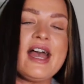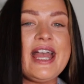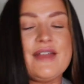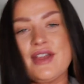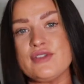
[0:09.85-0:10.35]

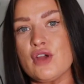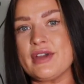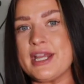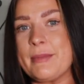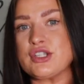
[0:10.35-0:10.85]
If you haven't
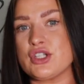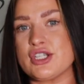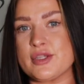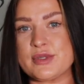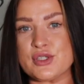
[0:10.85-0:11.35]
already, make sure you
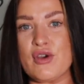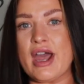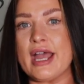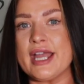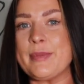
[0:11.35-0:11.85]

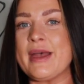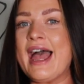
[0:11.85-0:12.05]
subscribe